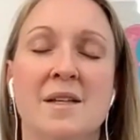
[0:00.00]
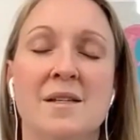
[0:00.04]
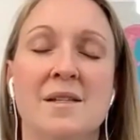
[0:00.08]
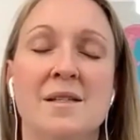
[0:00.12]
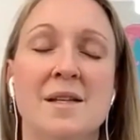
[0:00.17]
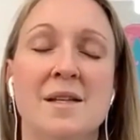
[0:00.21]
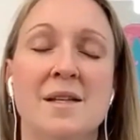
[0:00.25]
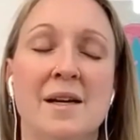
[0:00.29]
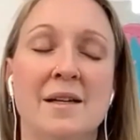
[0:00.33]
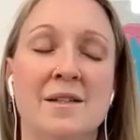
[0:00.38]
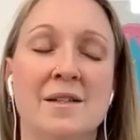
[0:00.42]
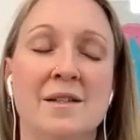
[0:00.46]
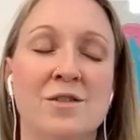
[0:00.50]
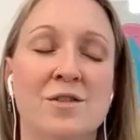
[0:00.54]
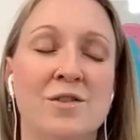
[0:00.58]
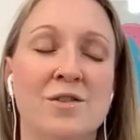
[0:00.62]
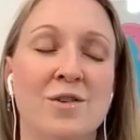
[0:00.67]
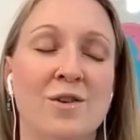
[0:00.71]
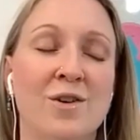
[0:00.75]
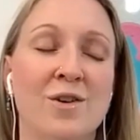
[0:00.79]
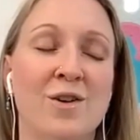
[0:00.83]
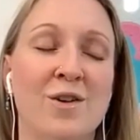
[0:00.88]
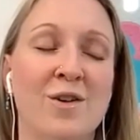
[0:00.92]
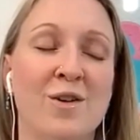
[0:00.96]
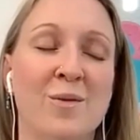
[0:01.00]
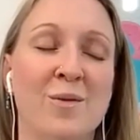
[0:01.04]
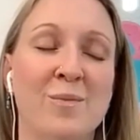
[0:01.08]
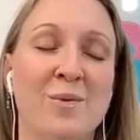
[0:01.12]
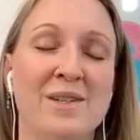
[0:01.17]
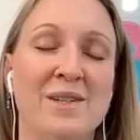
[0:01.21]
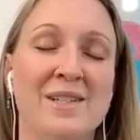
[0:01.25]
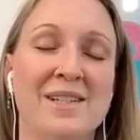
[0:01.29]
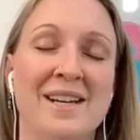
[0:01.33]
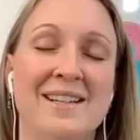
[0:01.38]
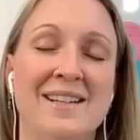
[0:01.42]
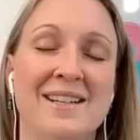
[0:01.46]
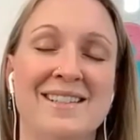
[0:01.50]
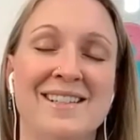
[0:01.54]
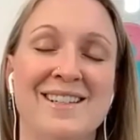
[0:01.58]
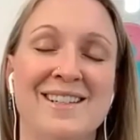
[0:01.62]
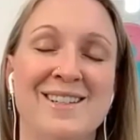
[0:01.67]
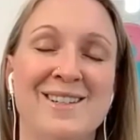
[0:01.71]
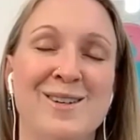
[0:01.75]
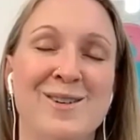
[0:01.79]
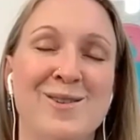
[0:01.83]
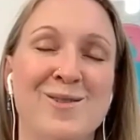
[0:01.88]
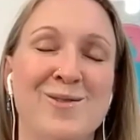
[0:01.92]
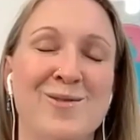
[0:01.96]
The second circle
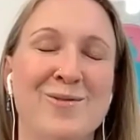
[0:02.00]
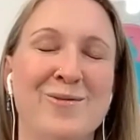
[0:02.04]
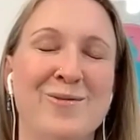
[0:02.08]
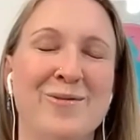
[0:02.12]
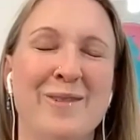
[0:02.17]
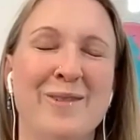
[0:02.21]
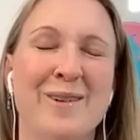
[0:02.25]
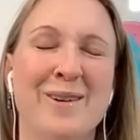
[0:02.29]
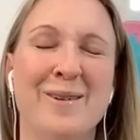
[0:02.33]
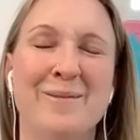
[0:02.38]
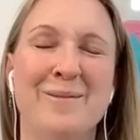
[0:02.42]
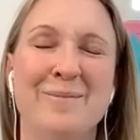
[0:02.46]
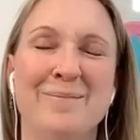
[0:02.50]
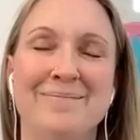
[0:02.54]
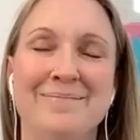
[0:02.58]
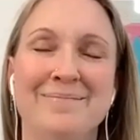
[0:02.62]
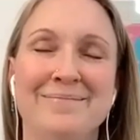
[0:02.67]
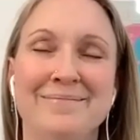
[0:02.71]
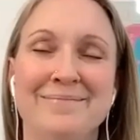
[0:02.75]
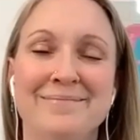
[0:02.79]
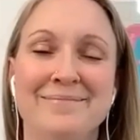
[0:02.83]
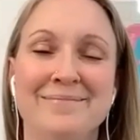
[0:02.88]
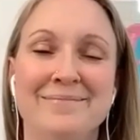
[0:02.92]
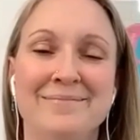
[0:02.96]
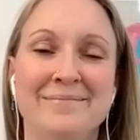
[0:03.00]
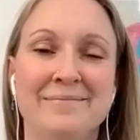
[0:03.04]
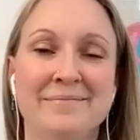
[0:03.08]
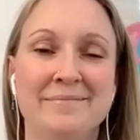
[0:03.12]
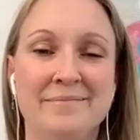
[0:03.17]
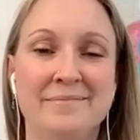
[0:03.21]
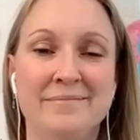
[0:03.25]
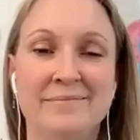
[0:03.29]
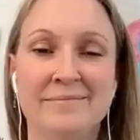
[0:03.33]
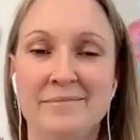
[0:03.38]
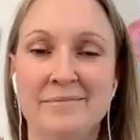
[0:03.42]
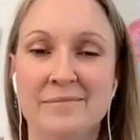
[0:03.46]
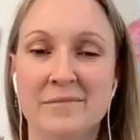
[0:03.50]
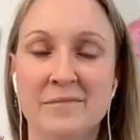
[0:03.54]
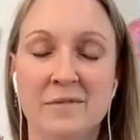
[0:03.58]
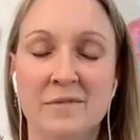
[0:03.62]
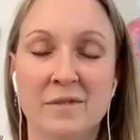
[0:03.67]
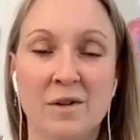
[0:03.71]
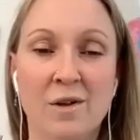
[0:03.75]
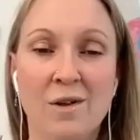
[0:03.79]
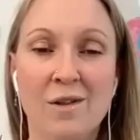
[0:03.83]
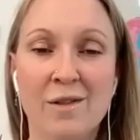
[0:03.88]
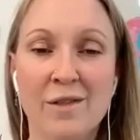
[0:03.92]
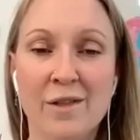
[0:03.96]
protecting you from
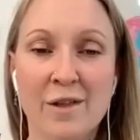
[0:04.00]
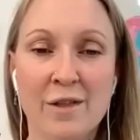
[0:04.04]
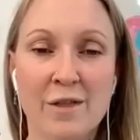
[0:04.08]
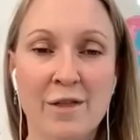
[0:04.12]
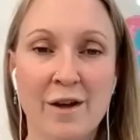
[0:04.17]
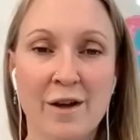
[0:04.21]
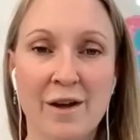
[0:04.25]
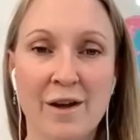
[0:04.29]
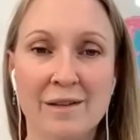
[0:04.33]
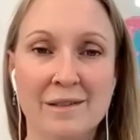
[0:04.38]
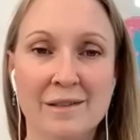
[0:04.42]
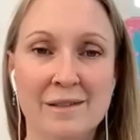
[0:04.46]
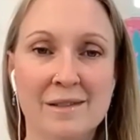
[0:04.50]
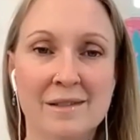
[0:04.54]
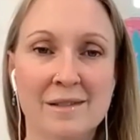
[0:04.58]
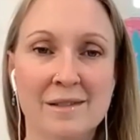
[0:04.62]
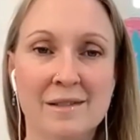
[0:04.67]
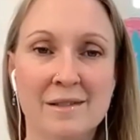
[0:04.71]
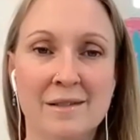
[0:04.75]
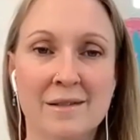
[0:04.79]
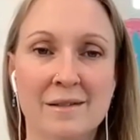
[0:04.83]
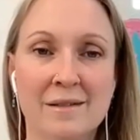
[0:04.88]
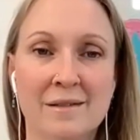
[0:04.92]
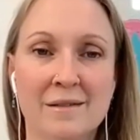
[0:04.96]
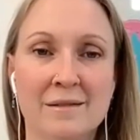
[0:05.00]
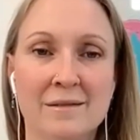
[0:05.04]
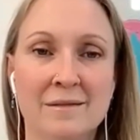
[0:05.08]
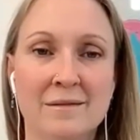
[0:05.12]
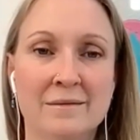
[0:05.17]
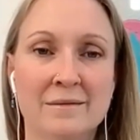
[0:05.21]
all the thoughts,